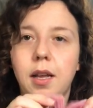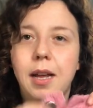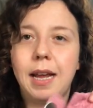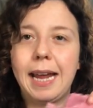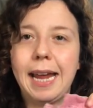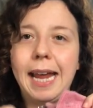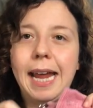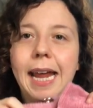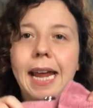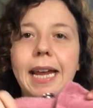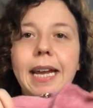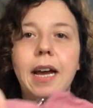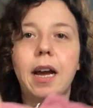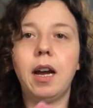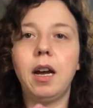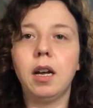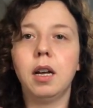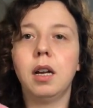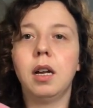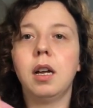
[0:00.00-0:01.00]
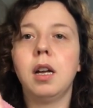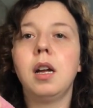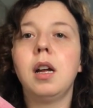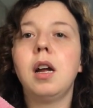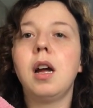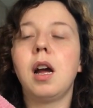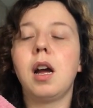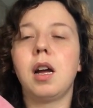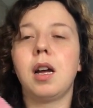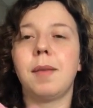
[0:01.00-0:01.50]
here.
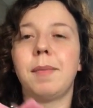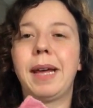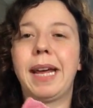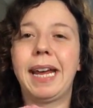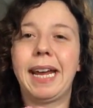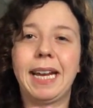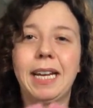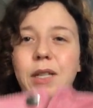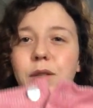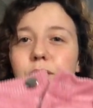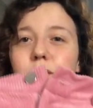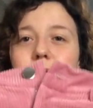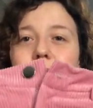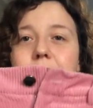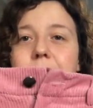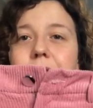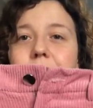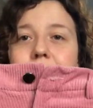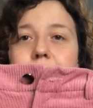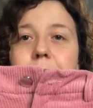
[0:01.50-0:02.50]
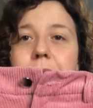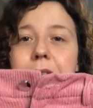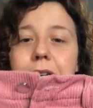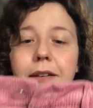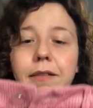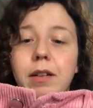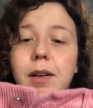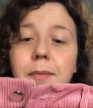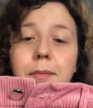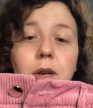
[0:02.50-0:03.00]
It is really thin
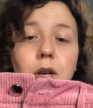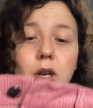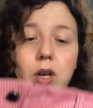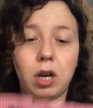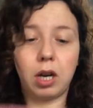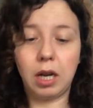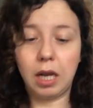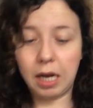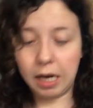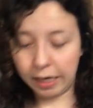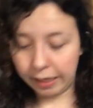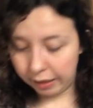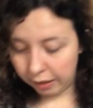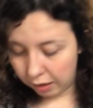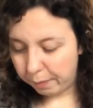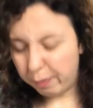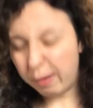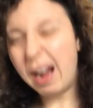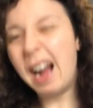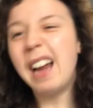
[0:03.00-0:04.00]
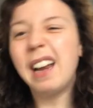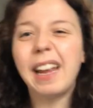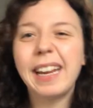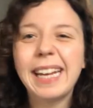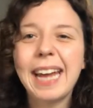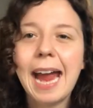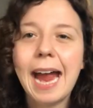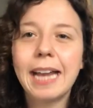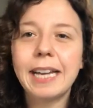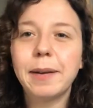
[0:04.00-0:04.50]
material, I'm not gonna lie, but I
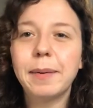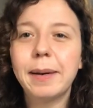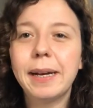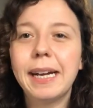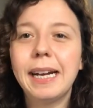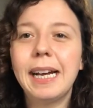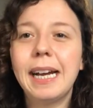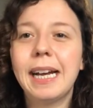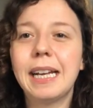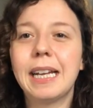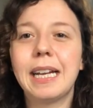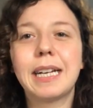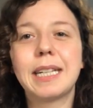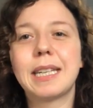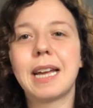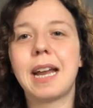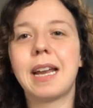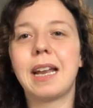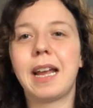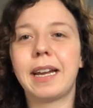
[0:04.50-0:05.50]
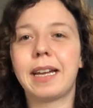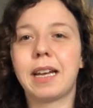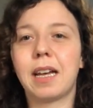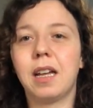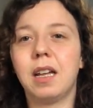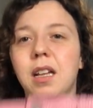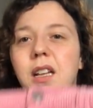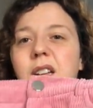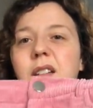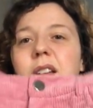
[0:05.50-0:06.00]
like it anyway. And like I said, like,
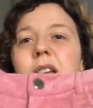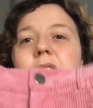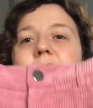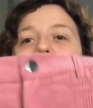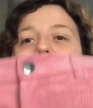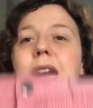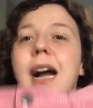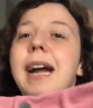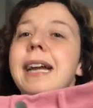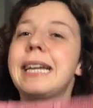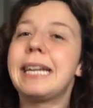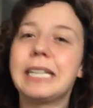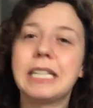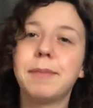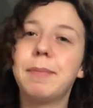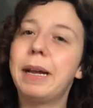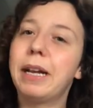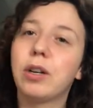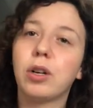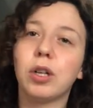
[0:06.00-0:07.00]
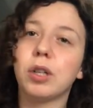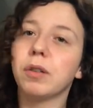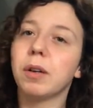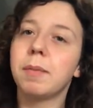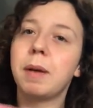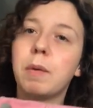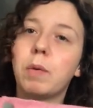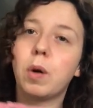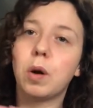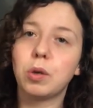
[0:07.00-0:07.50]
I needed a bit of colour in
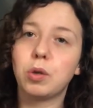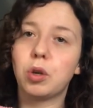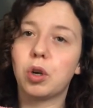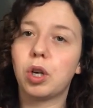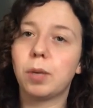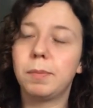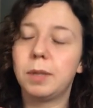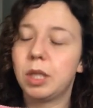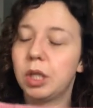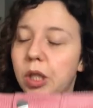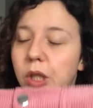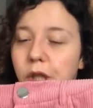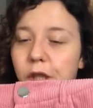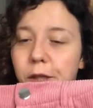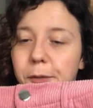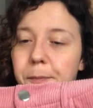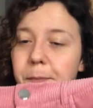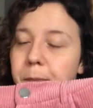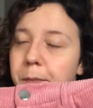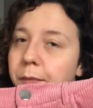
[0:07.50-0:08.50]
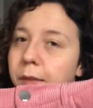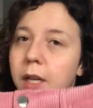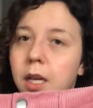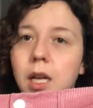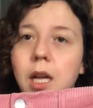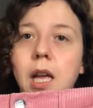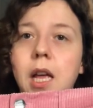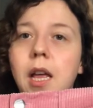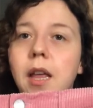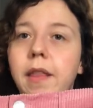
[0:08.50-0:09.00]
my wardrobe, so
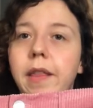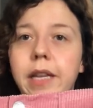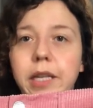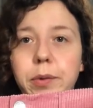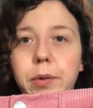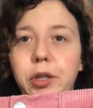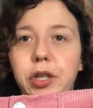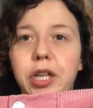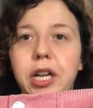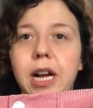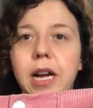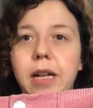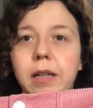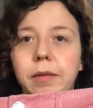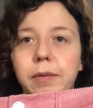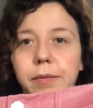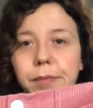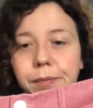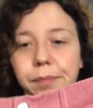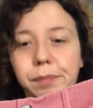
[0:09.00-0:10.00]
this was your girl.